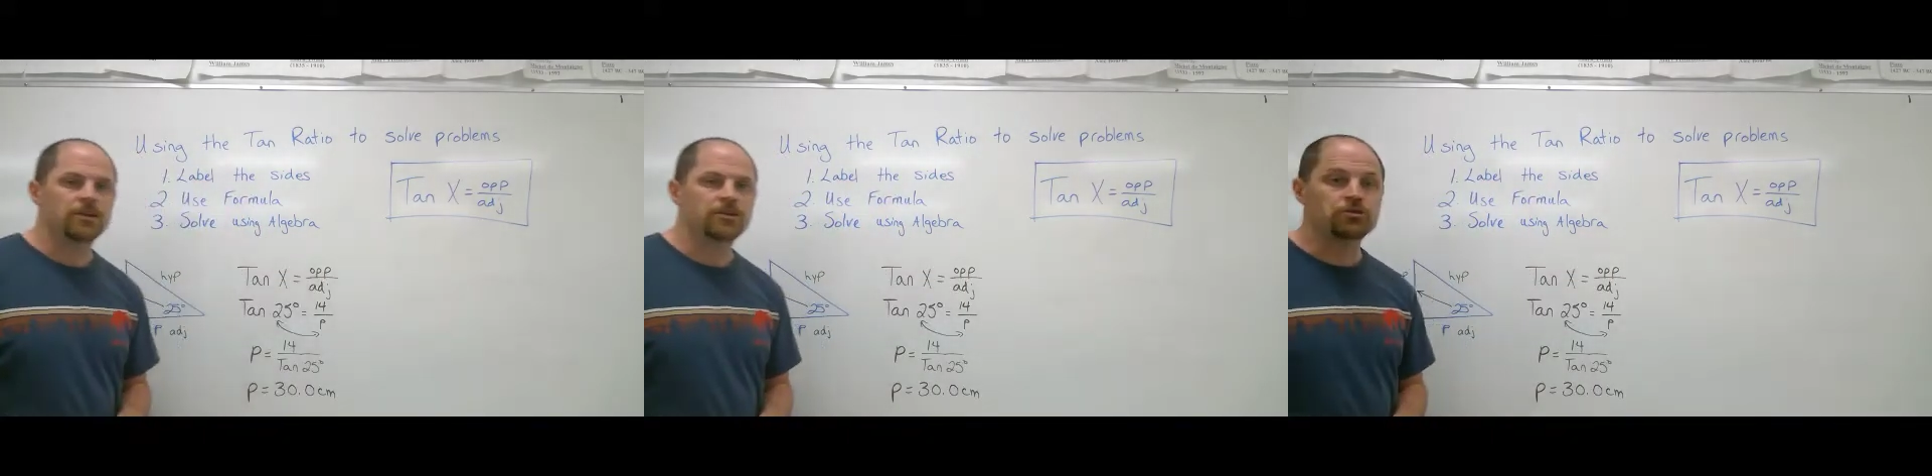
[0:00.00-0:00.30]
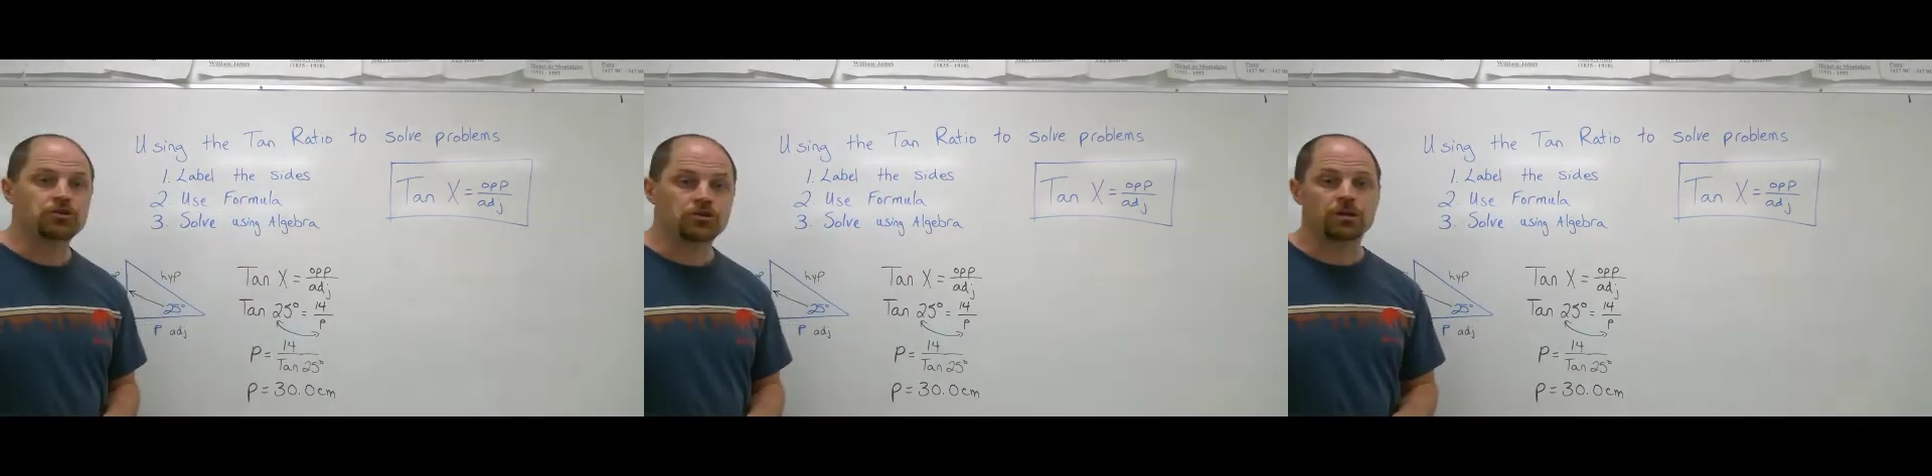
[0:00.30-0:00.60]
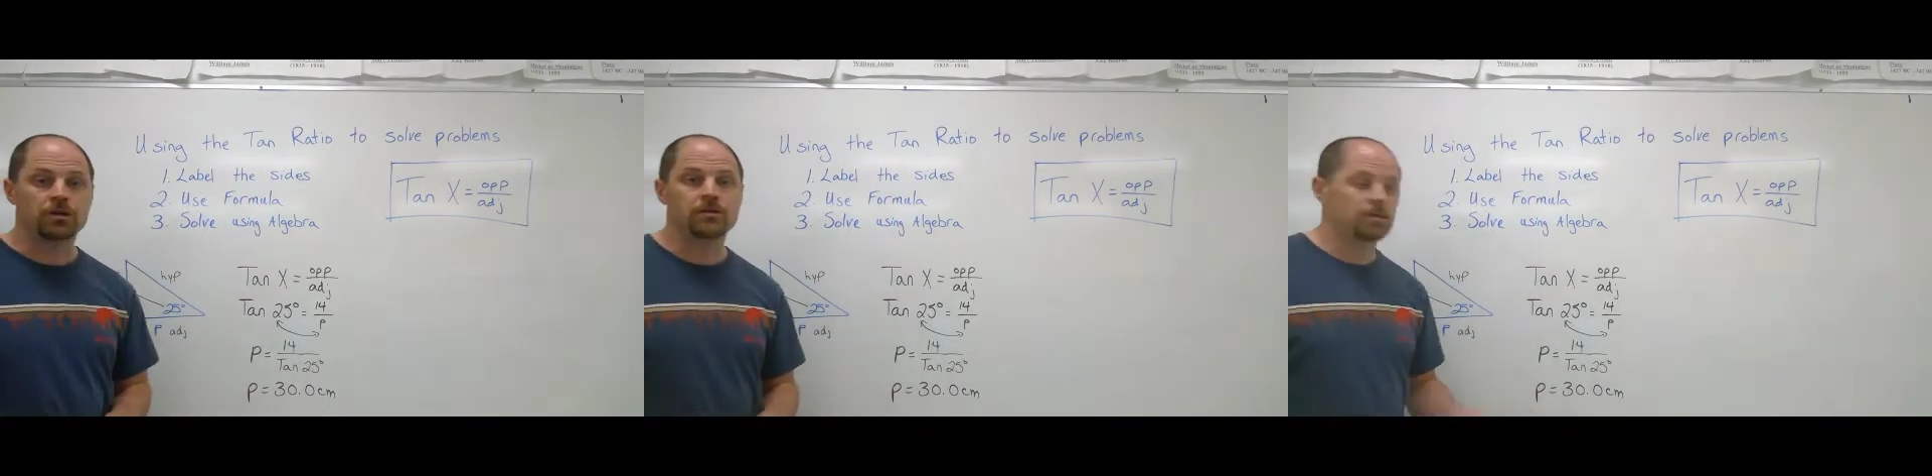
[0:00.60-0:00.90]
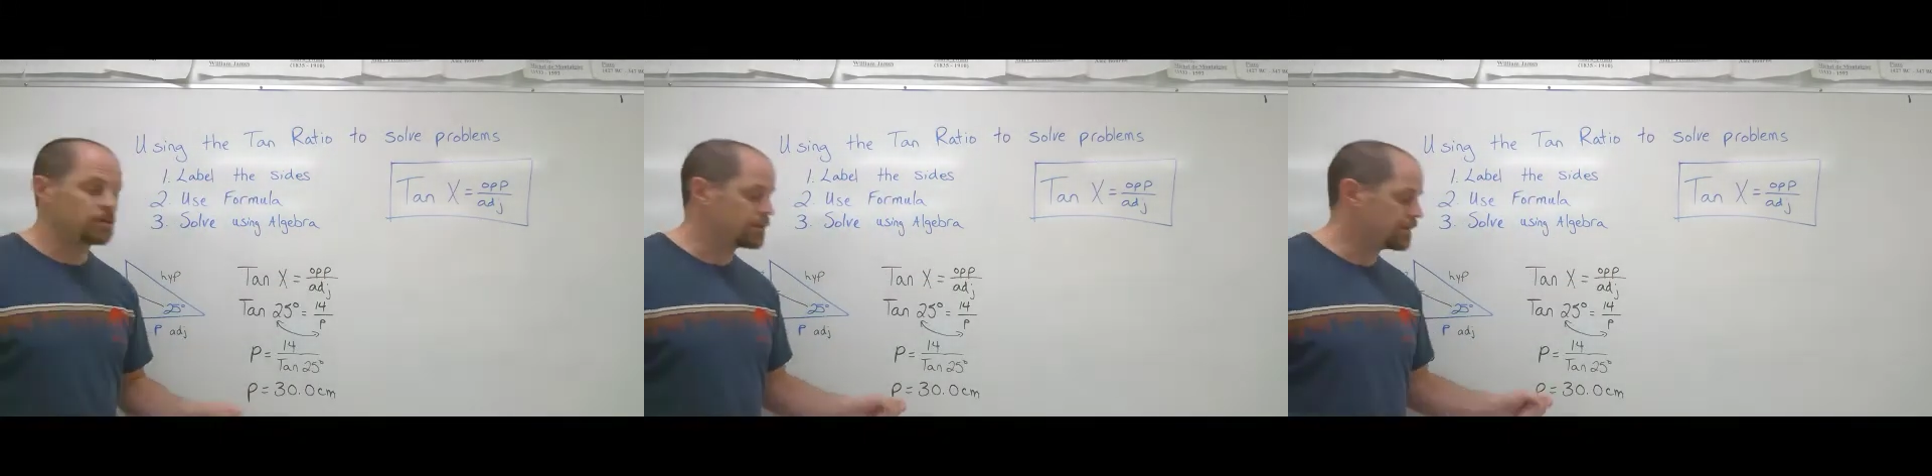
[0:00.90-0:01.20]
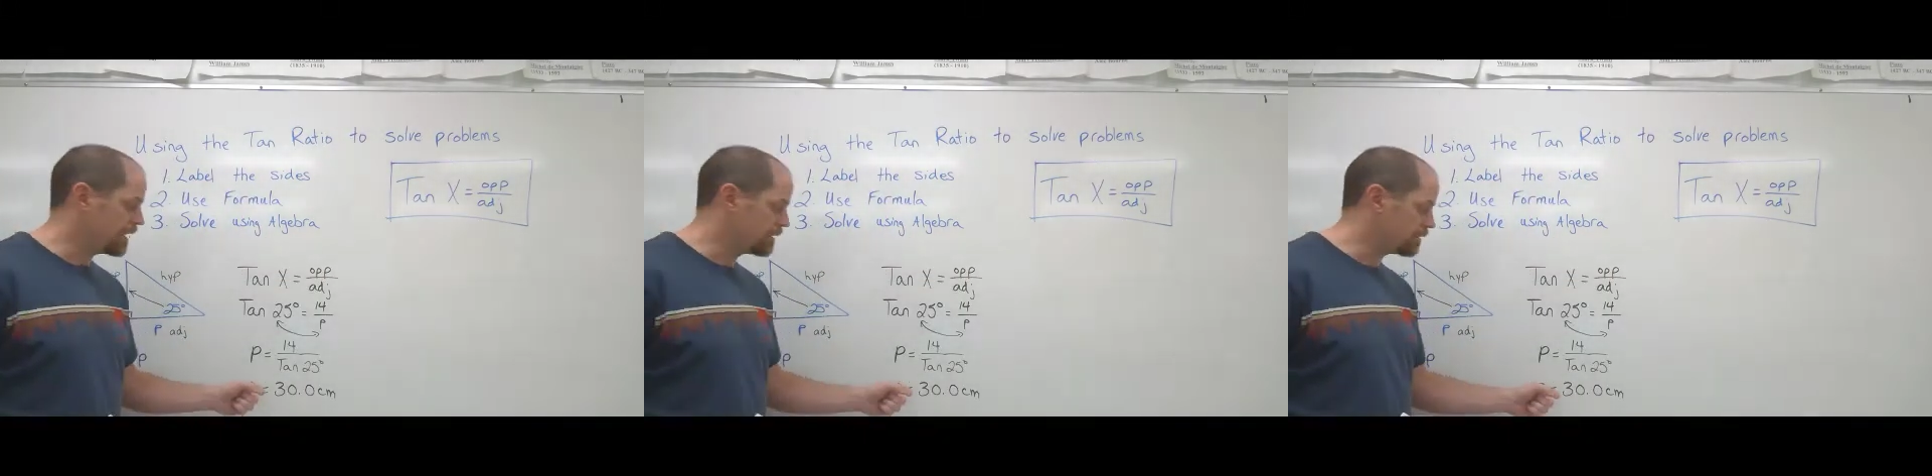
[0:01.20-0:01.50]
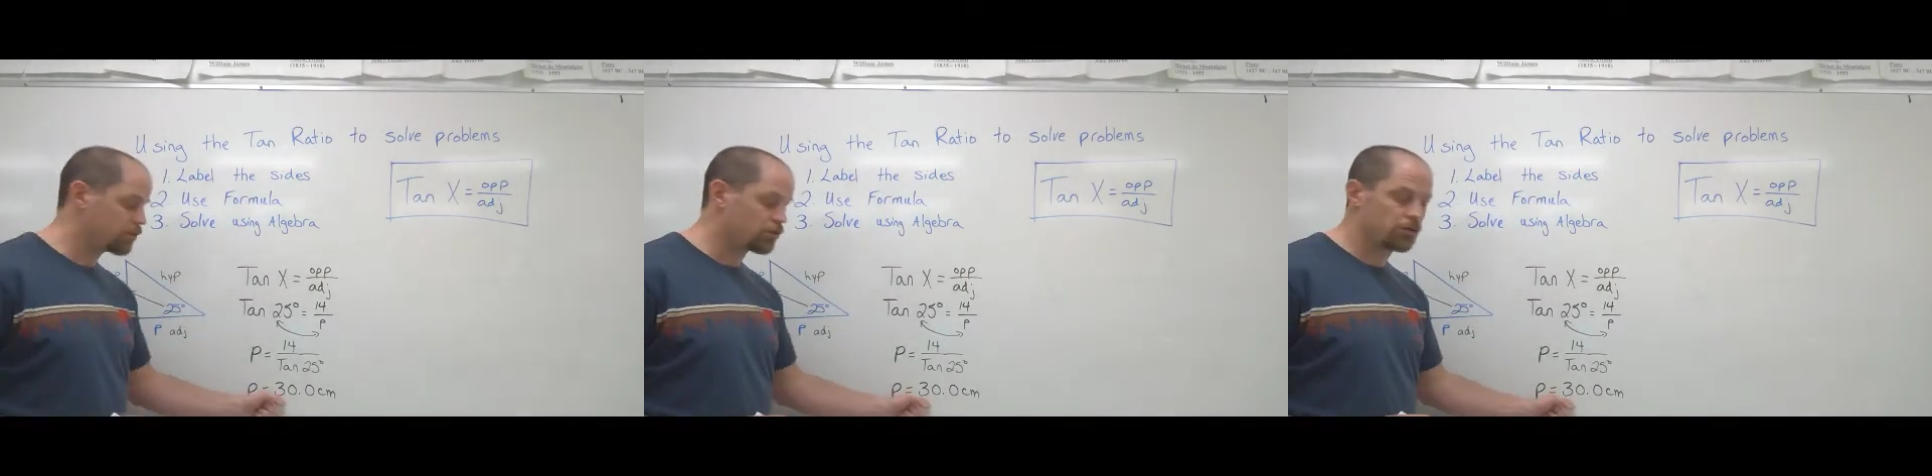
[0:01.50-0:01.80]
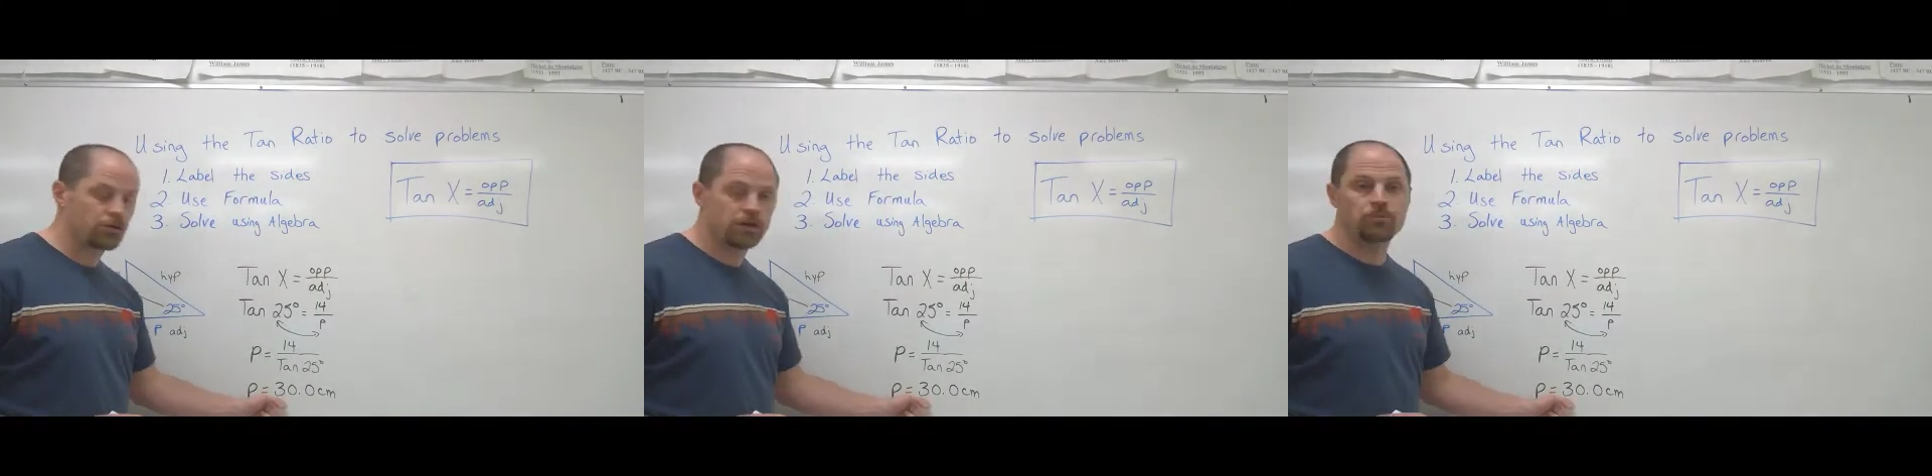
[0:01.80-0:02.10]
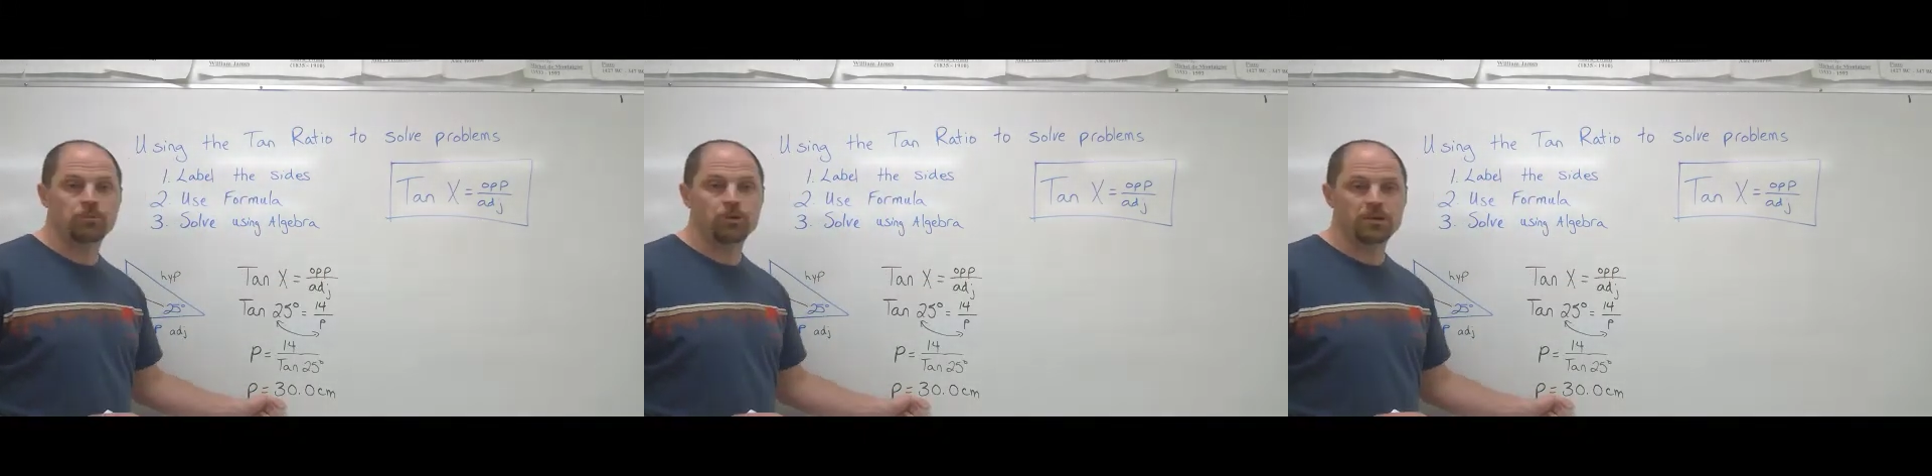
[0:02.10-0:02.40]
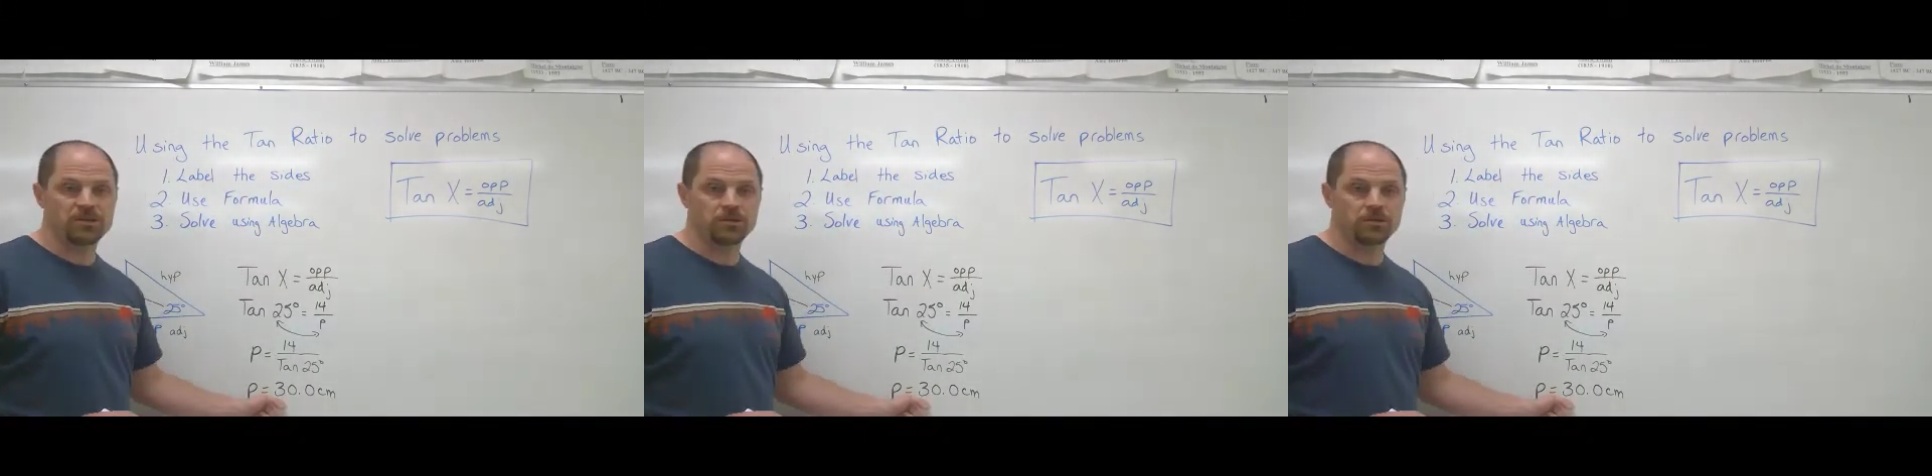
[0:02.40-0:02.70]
get 30.0 centimeters.